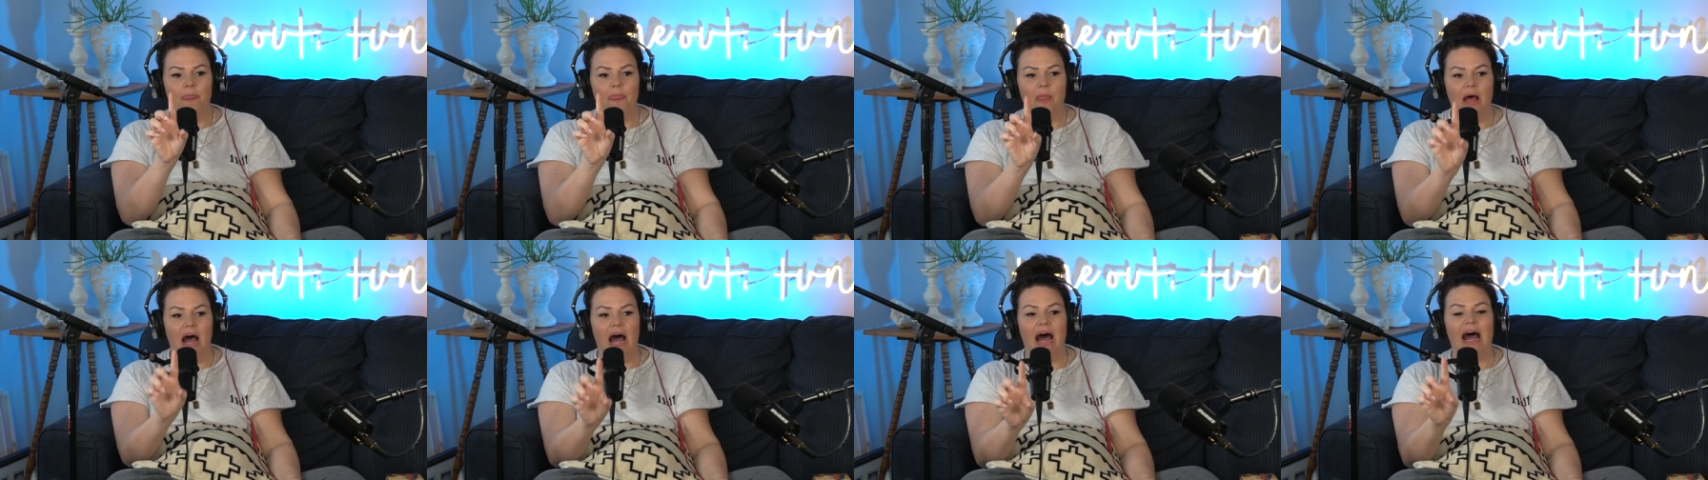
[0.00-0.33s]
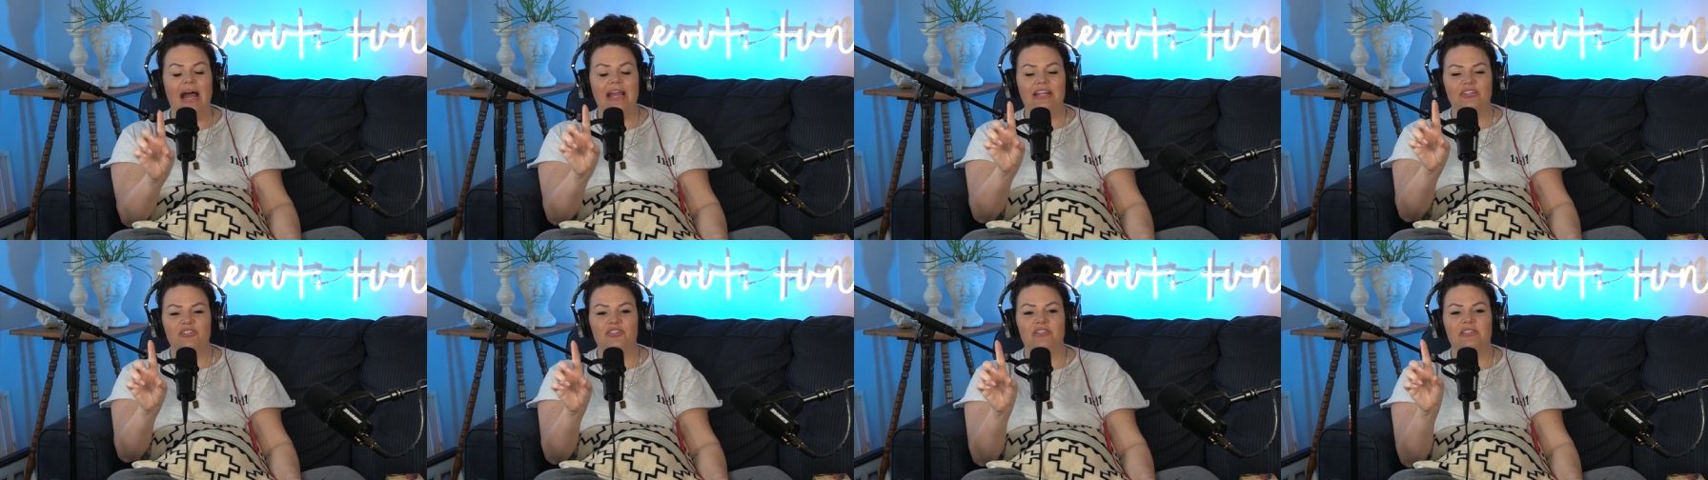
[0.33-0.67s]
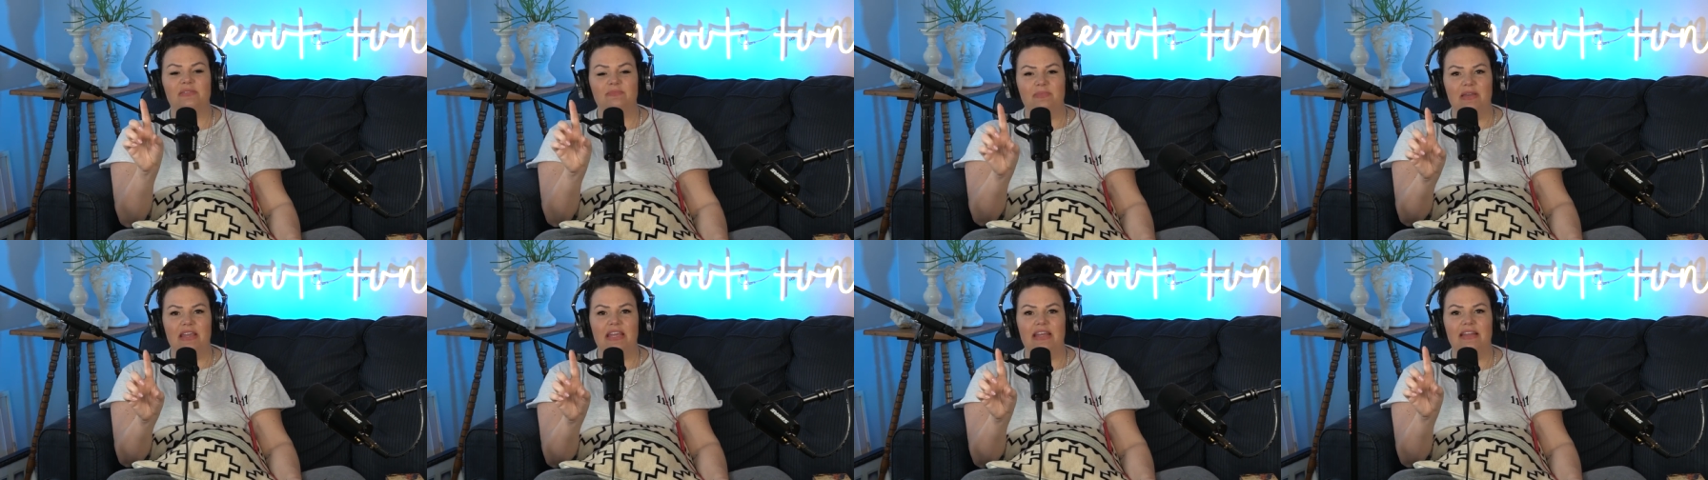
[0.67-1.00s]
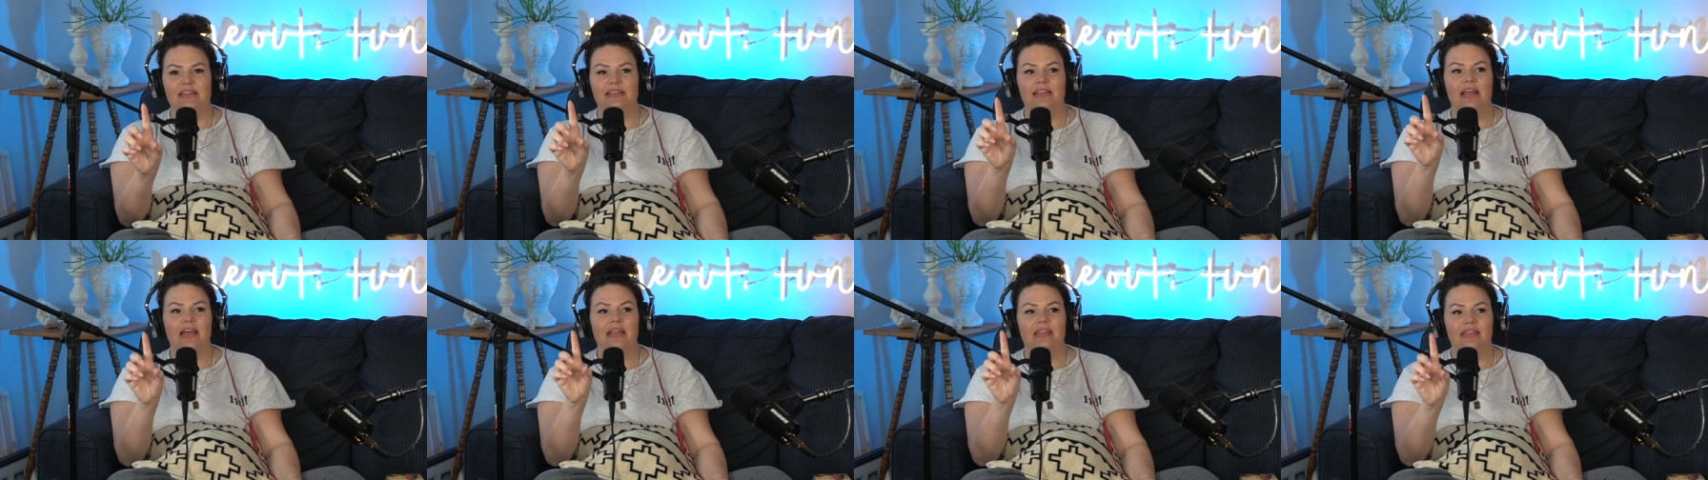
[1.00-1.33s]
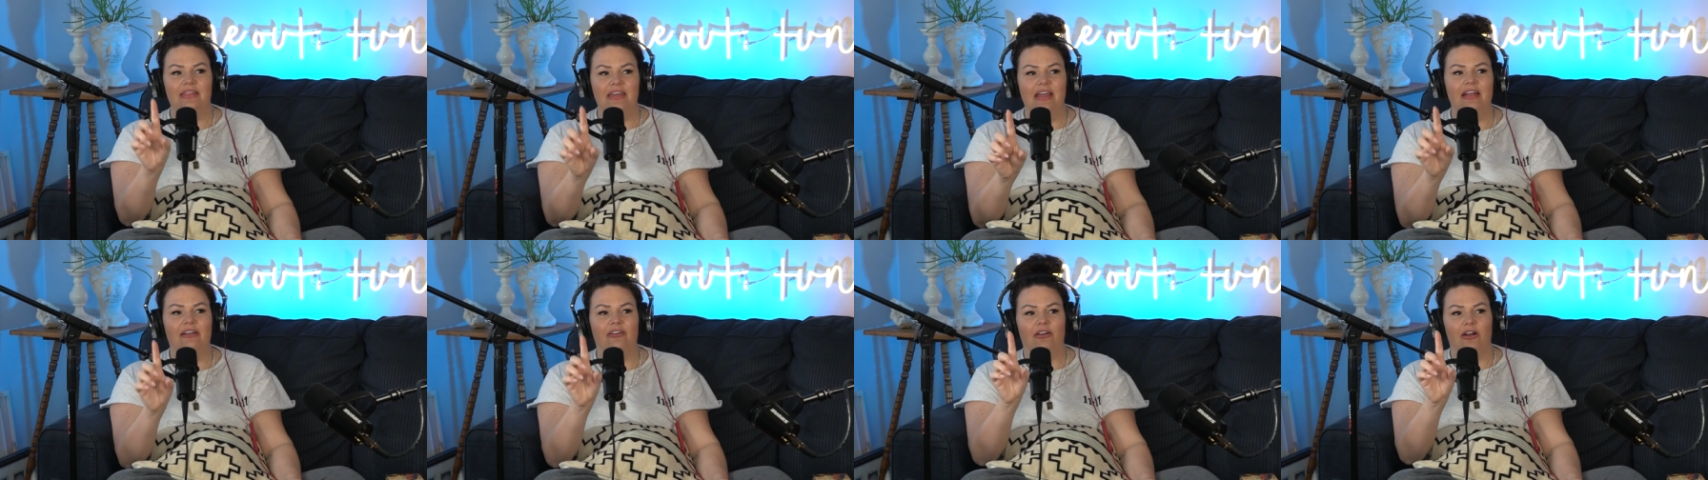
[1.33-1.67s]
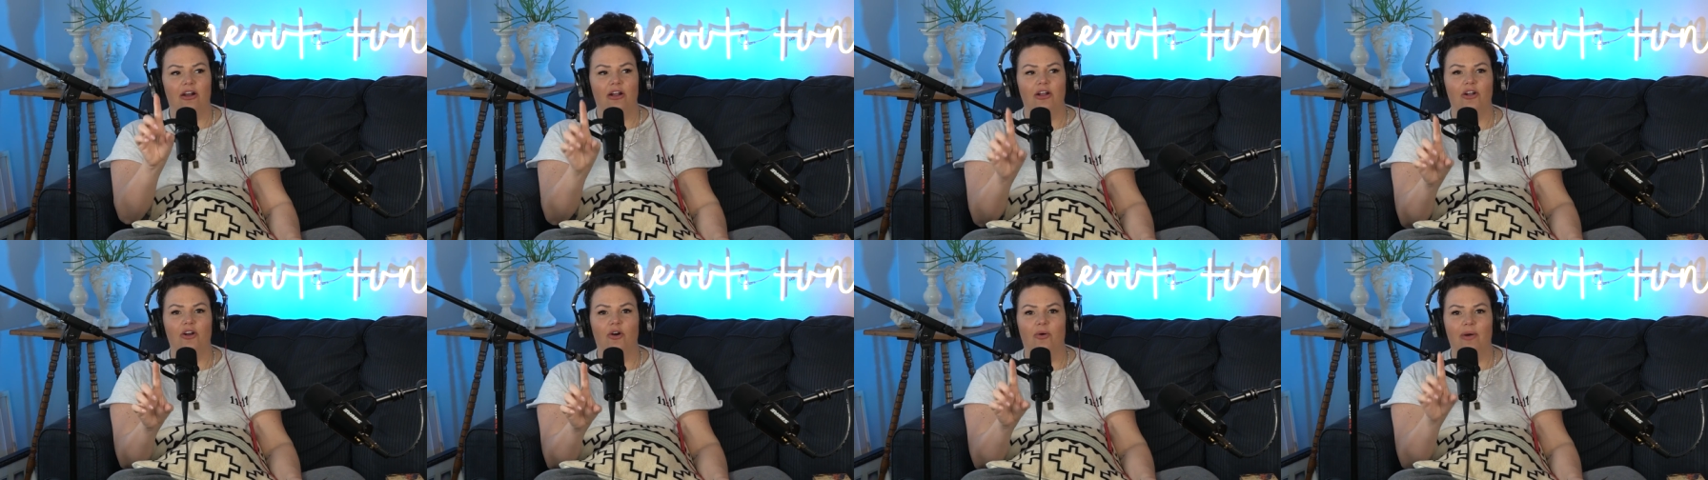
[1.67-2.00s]
I just mean there
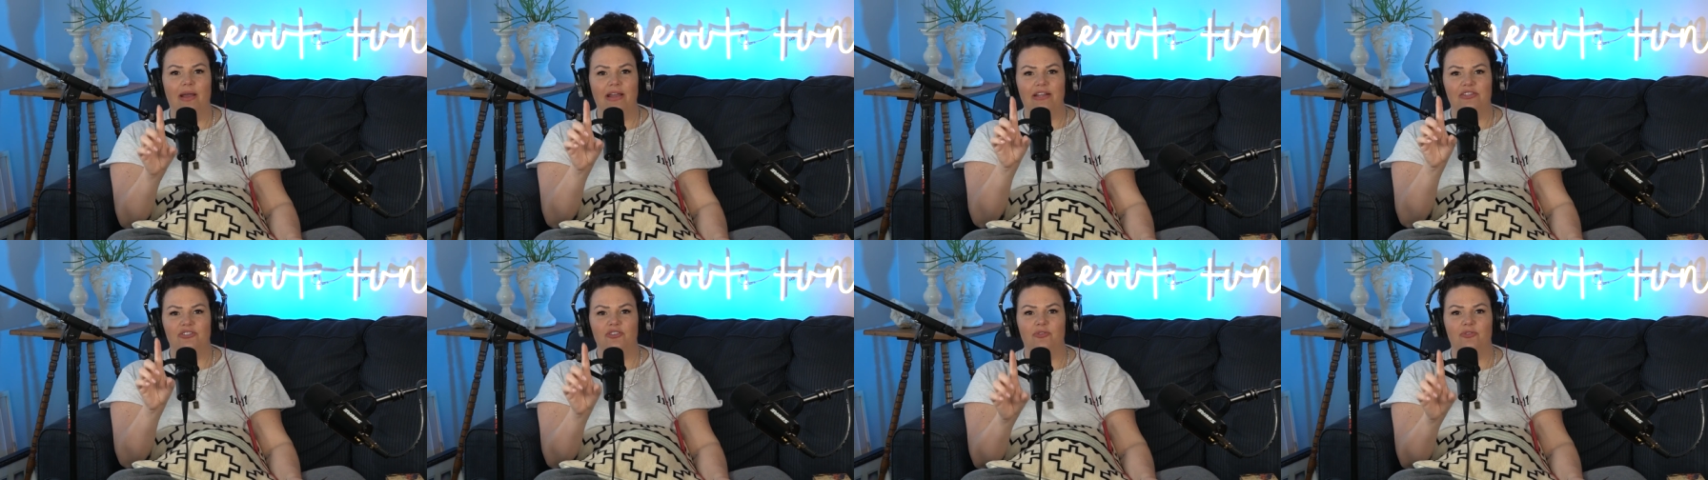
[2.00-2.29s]
are going